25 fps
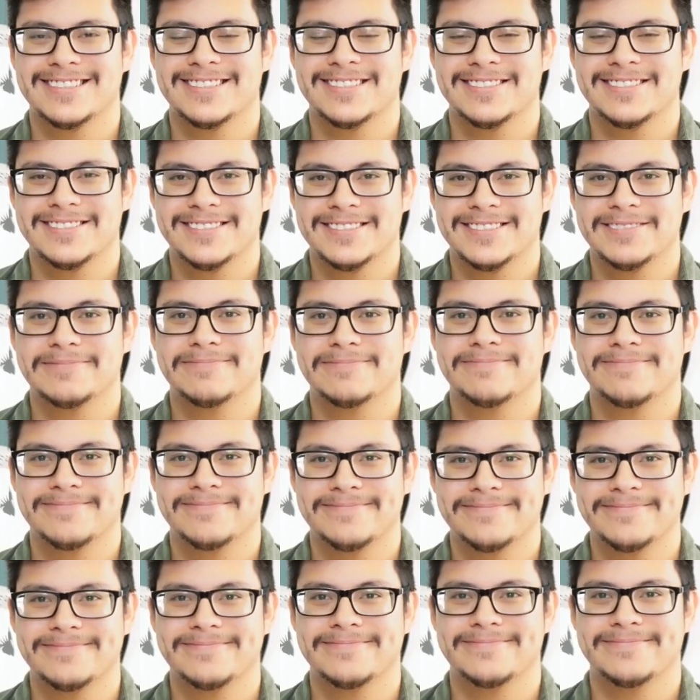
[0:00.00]

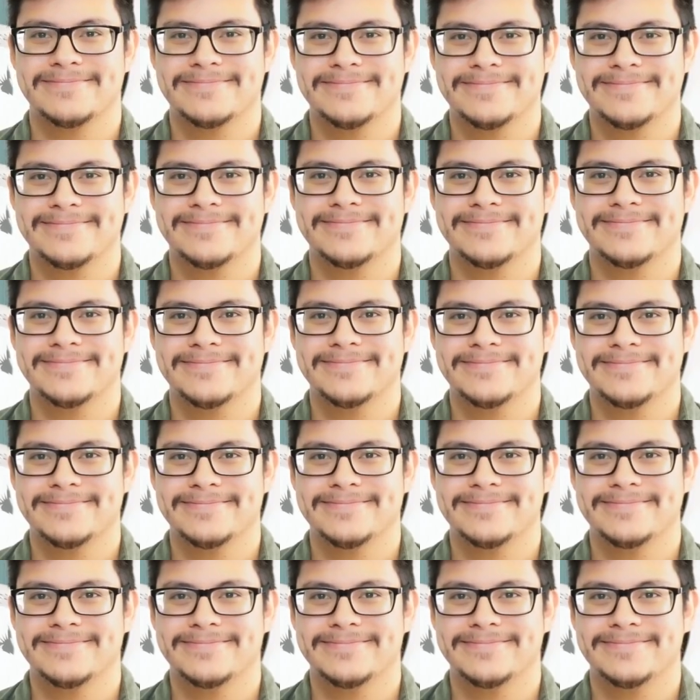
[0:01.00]

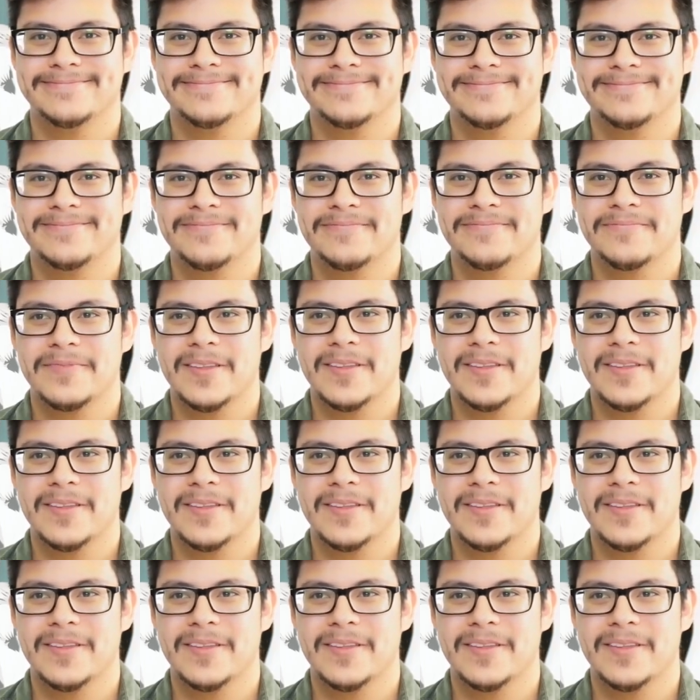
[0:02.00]
The person shown says nothing.